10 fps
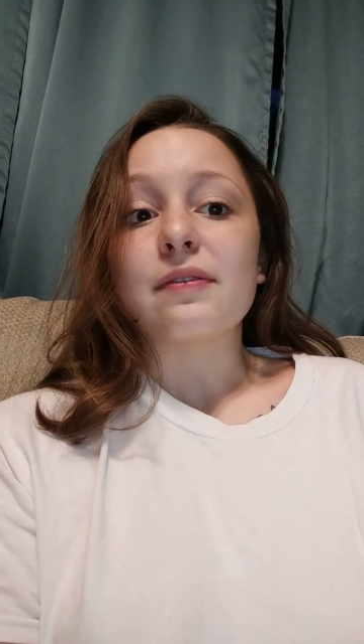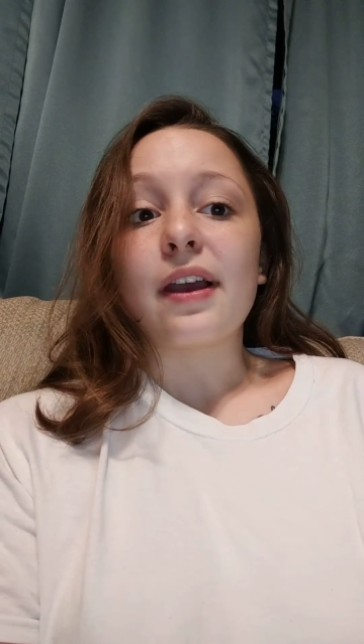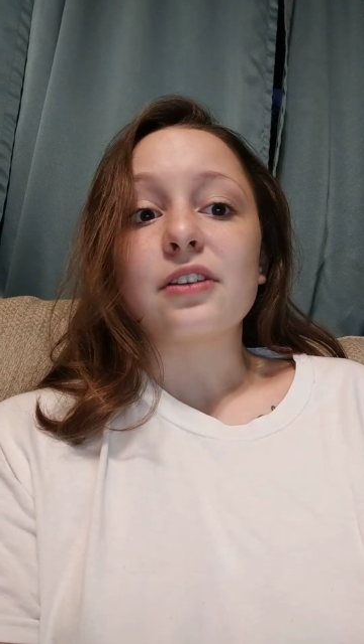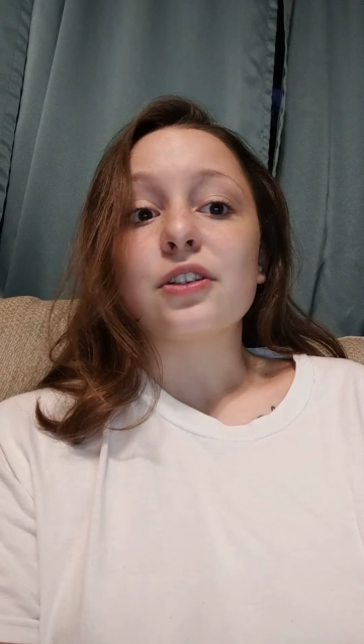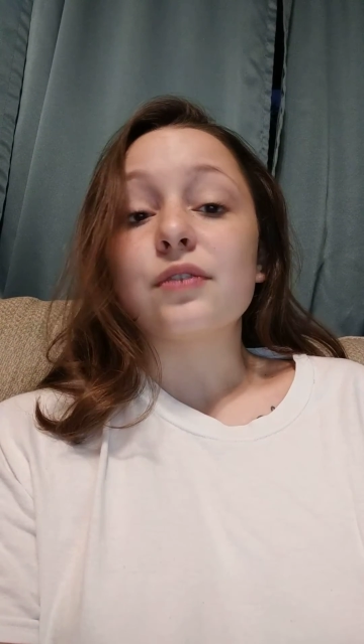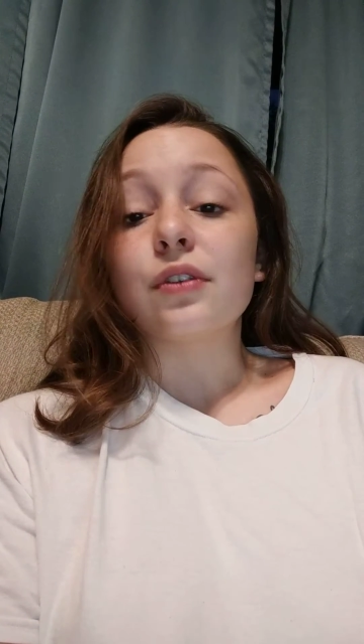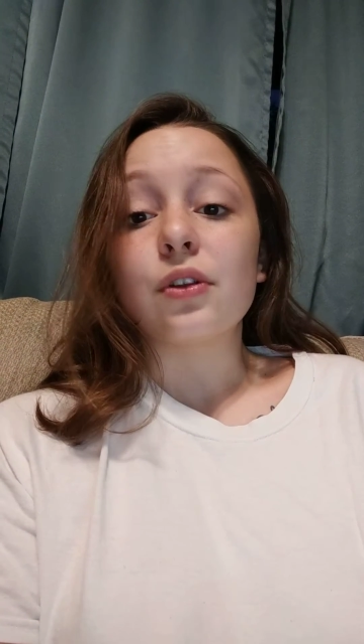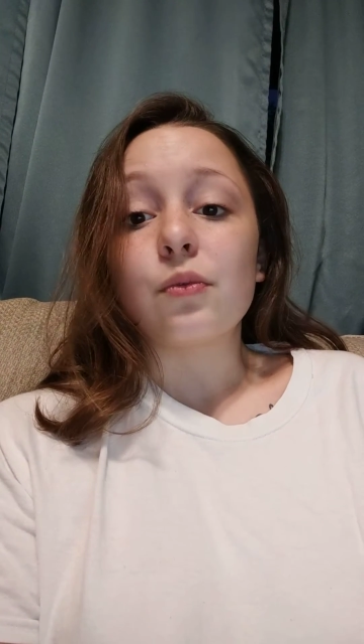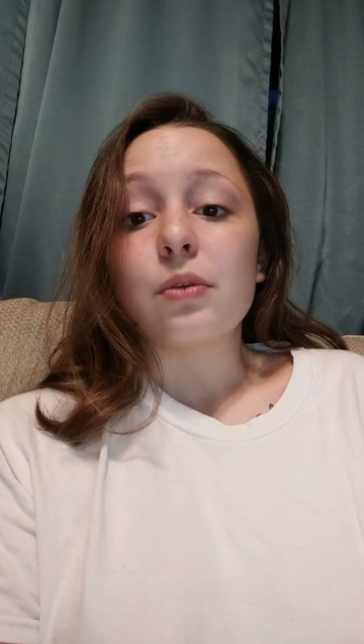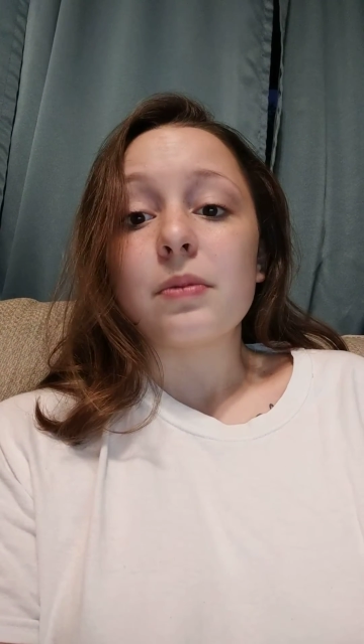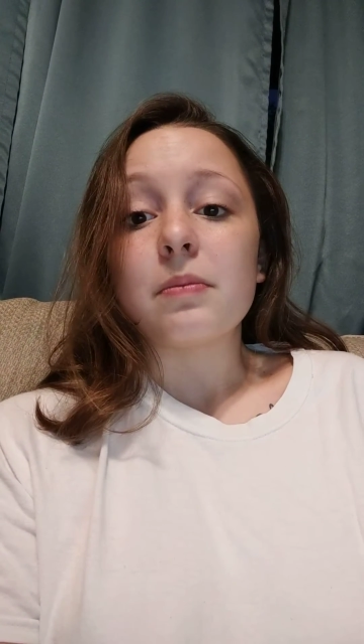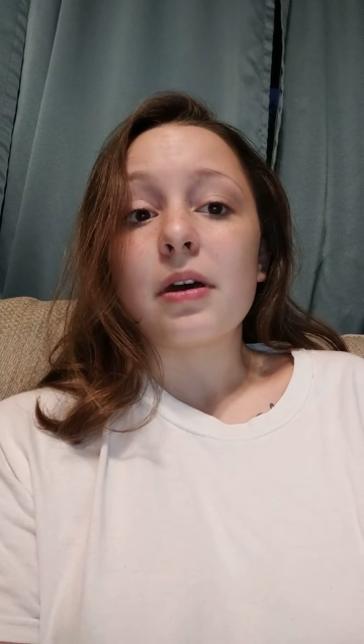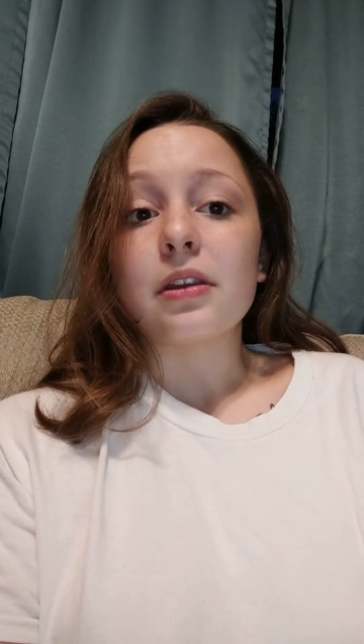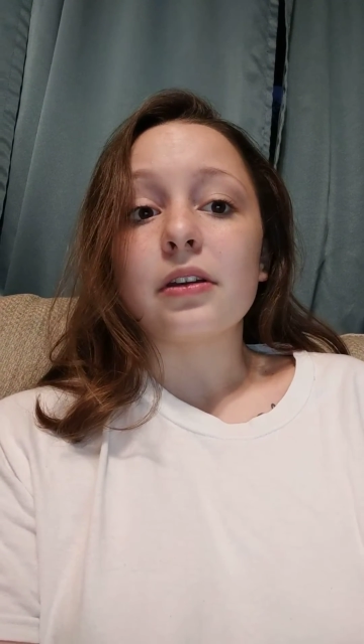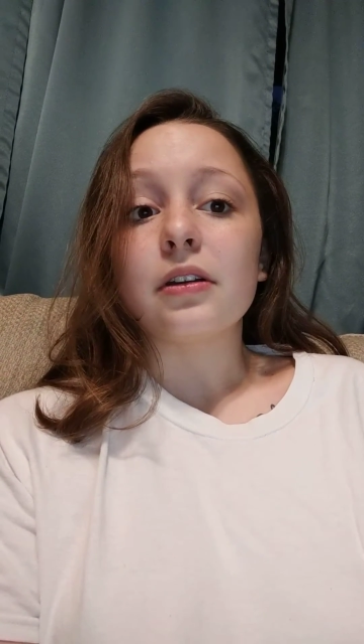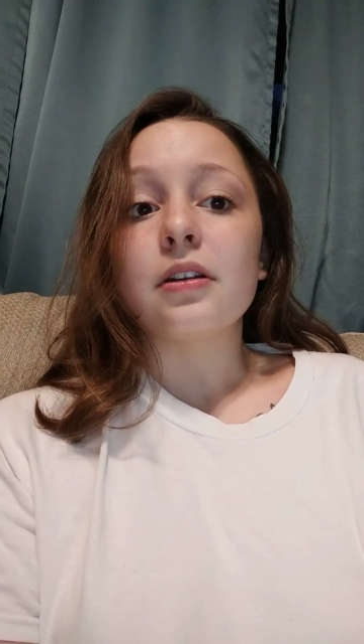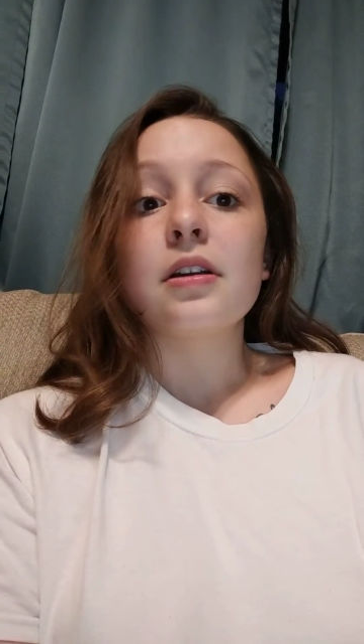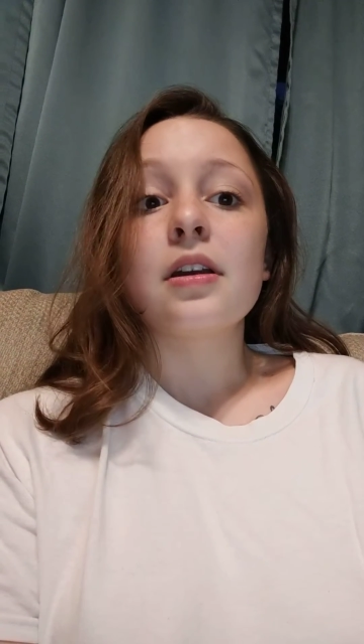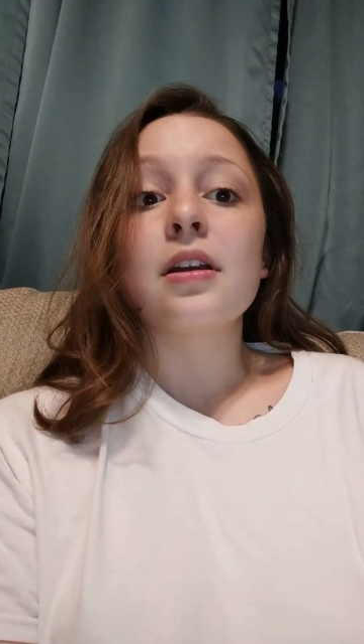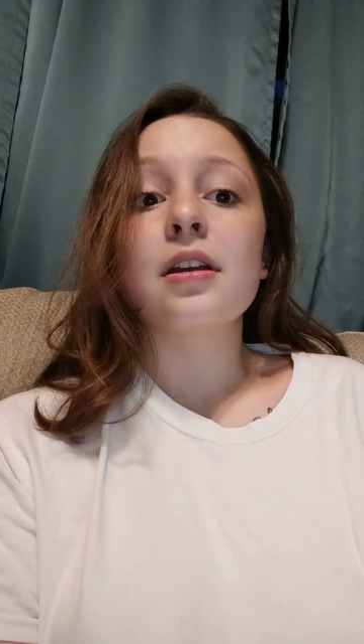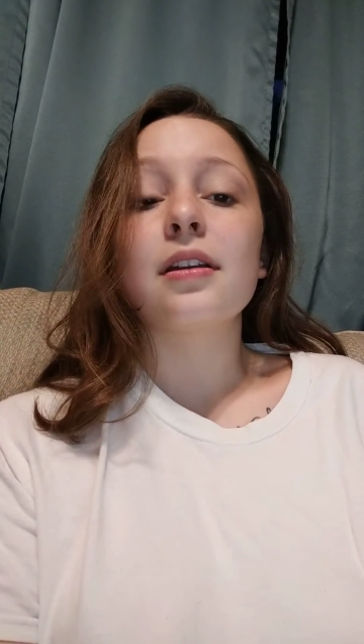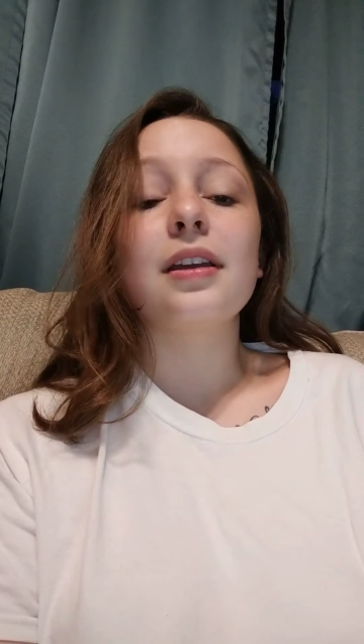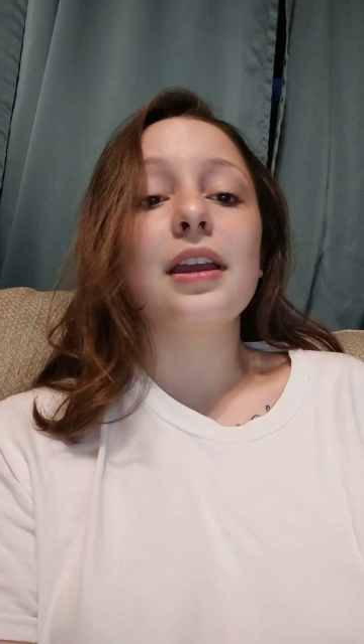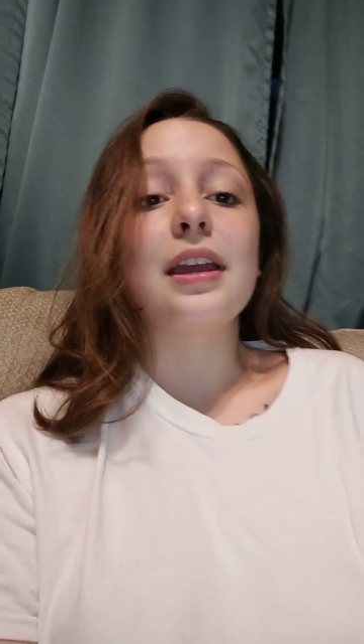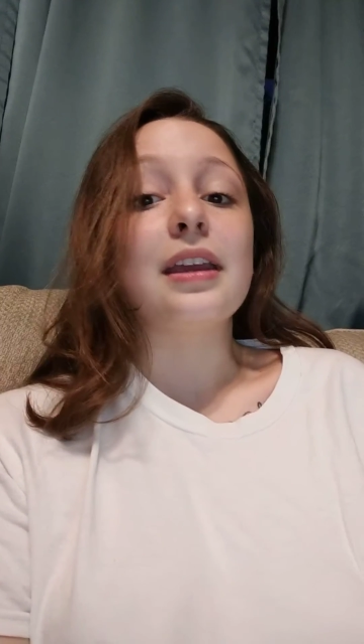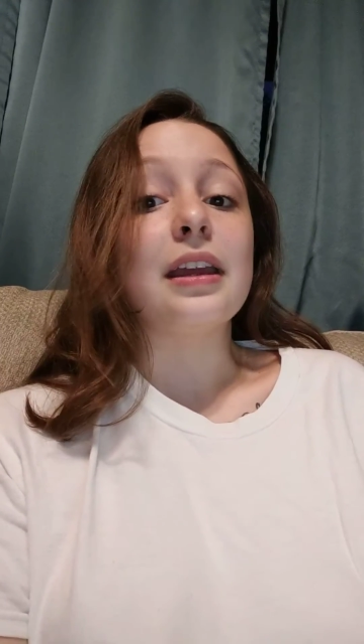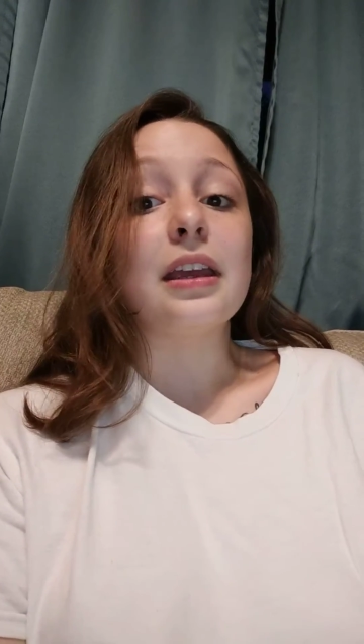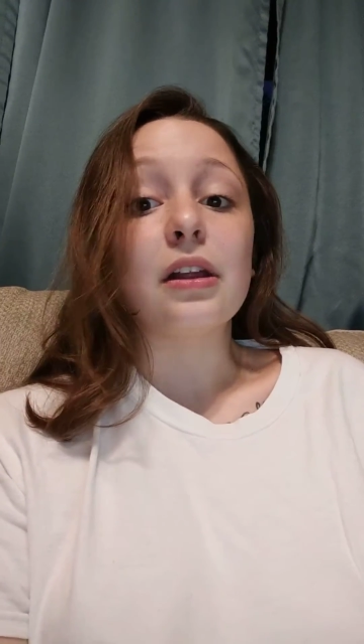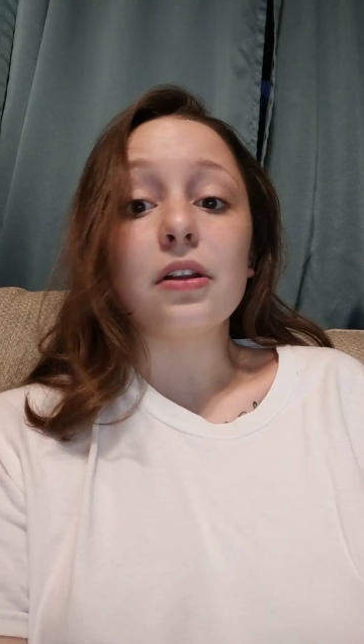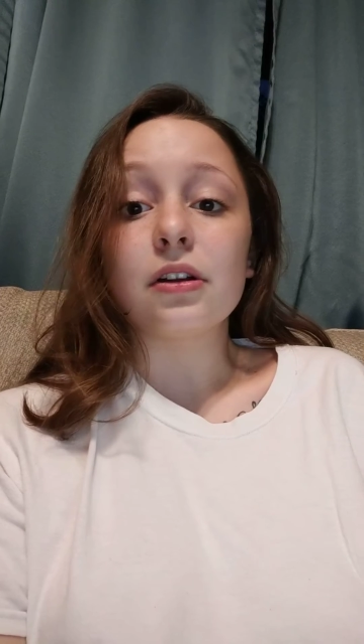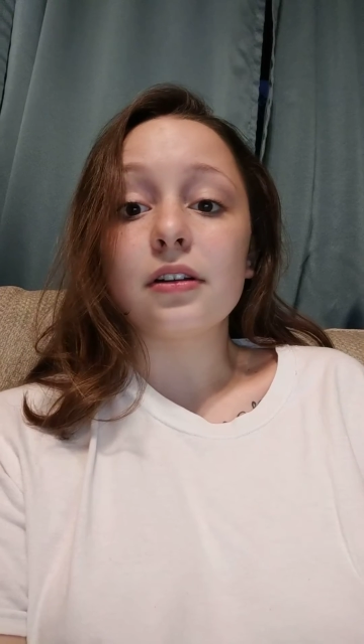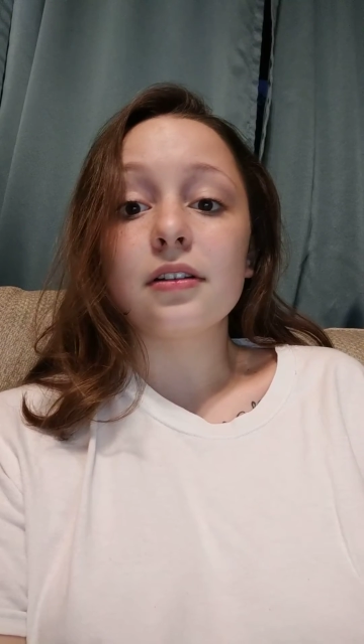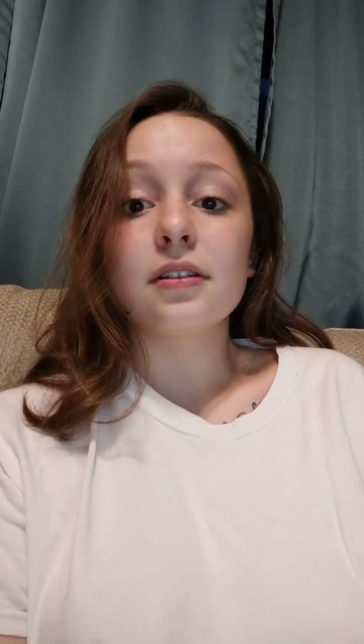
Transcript: factors for the would-be mother. It can kill her.